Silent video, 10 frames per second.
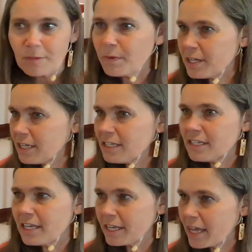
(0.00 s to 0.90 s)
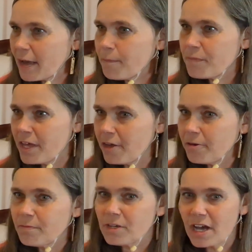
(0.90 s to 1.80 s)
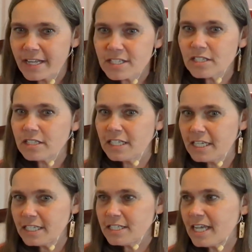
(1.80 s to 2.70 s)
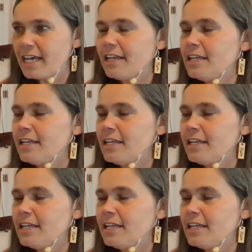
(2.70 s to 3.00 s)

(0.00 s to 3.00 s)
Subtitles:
but it kept them constantly in debt.